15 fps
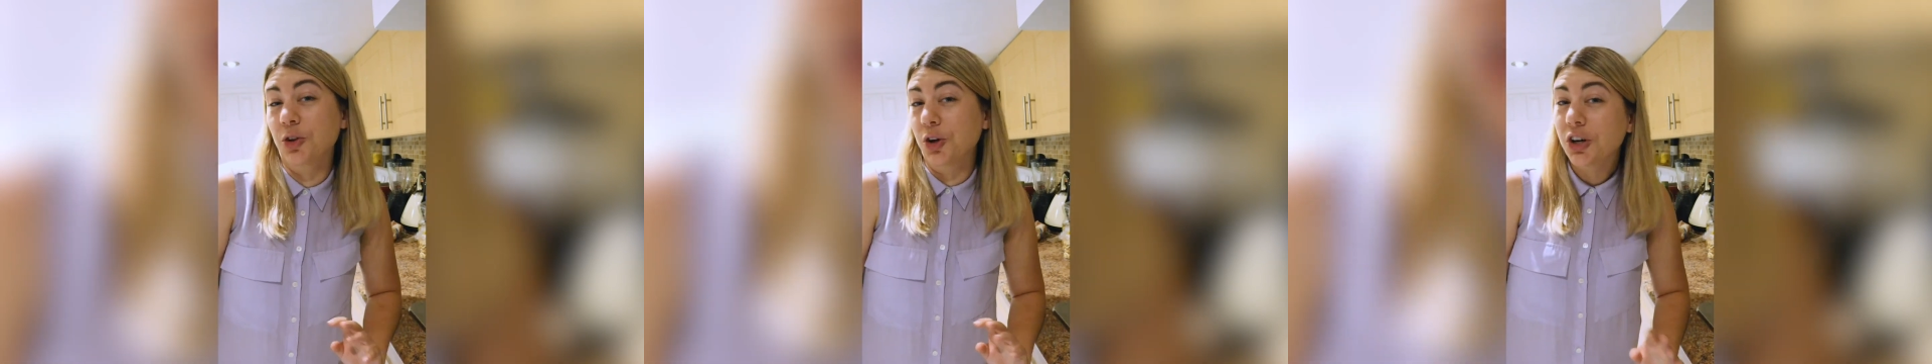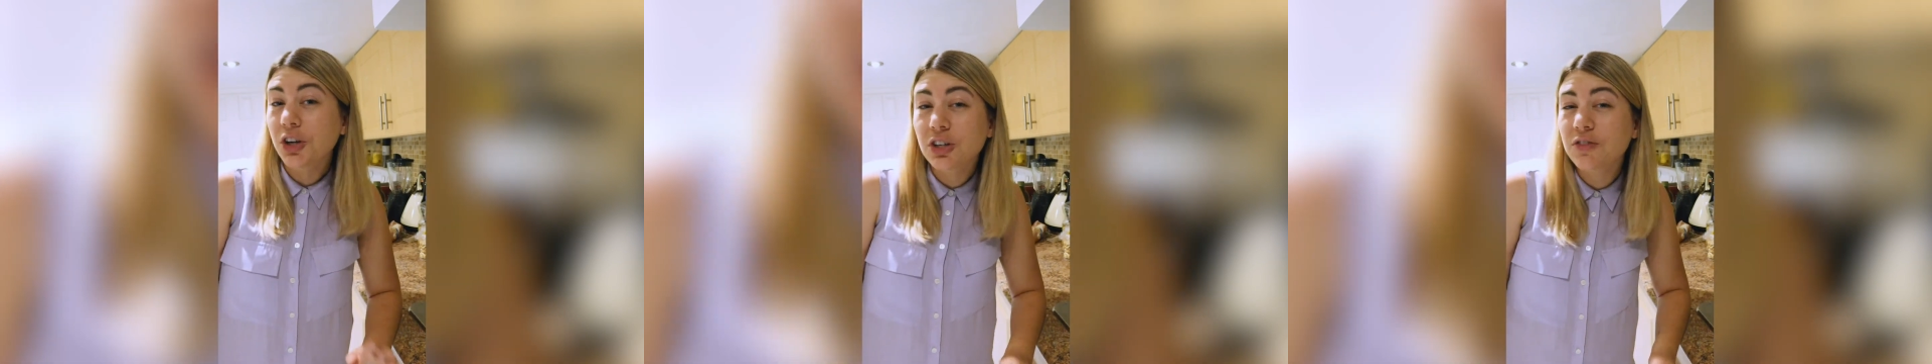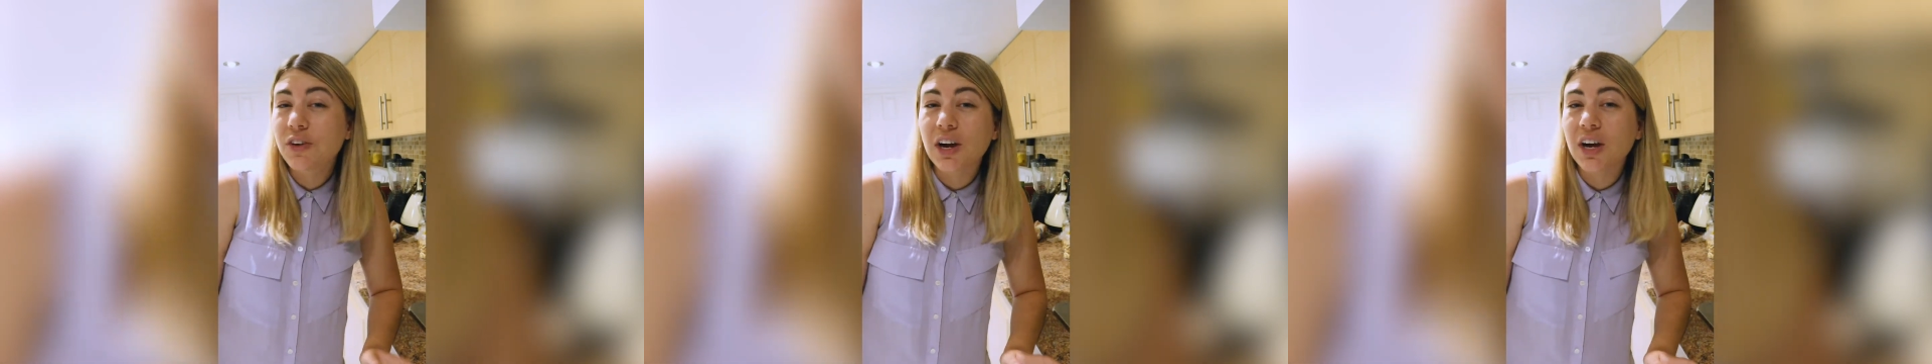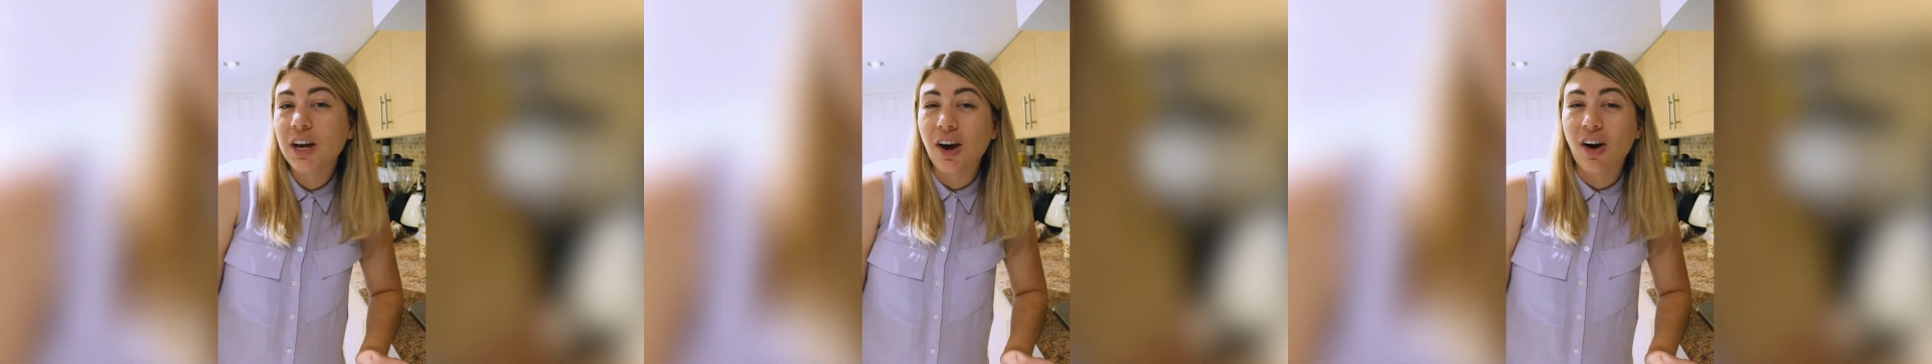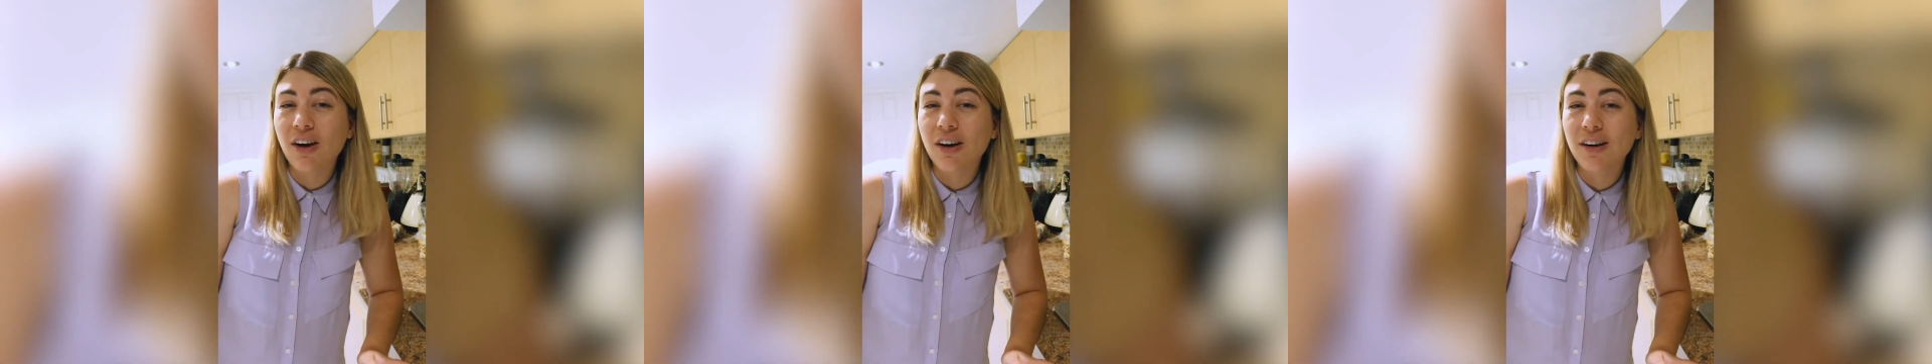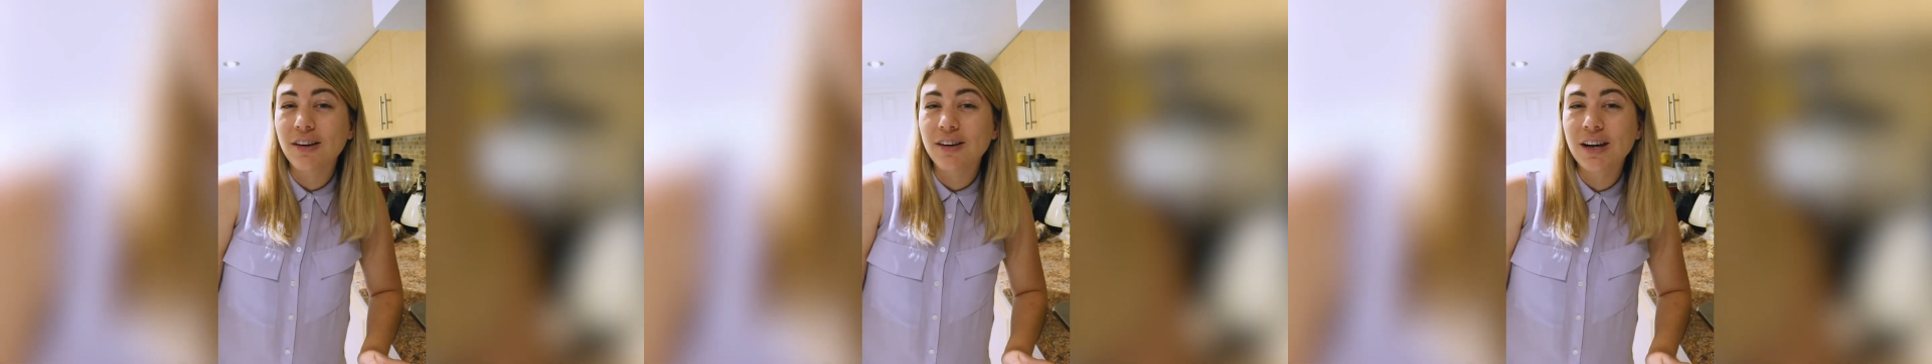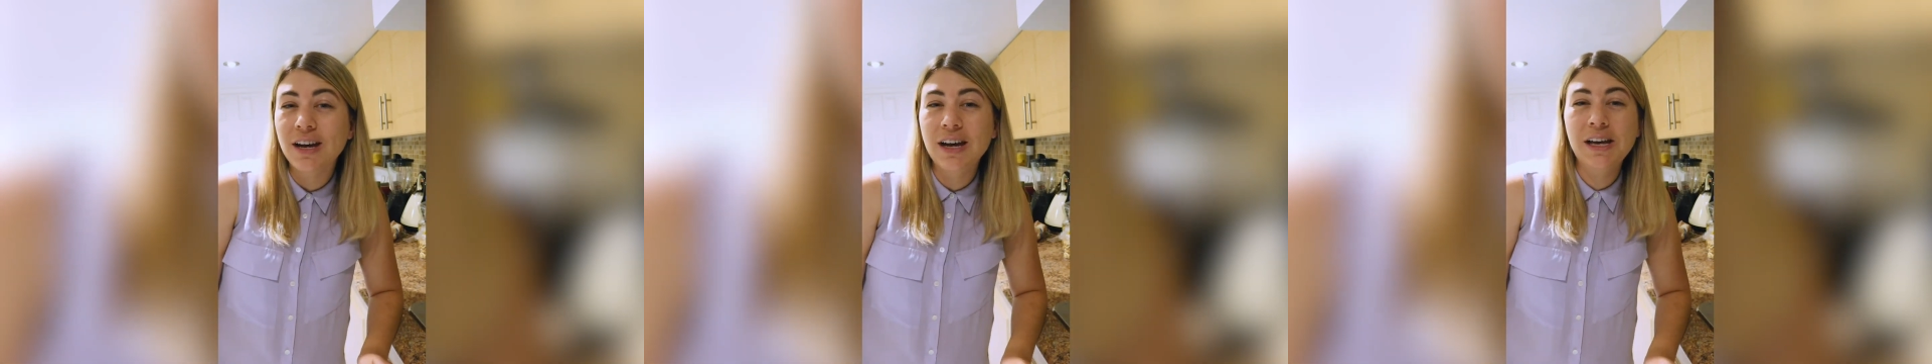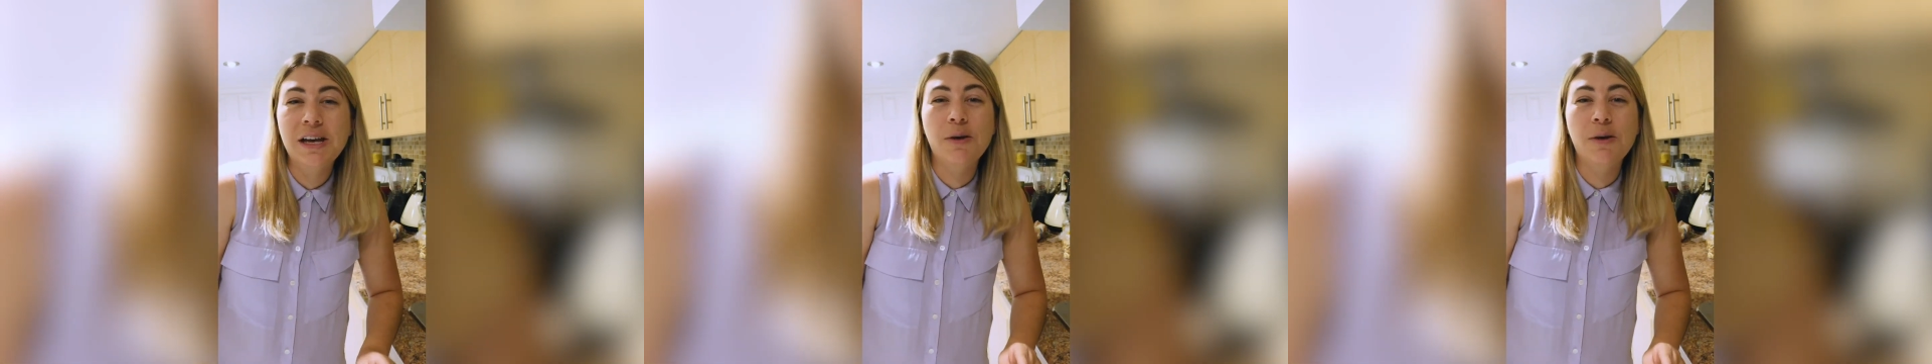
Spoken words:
look very hard,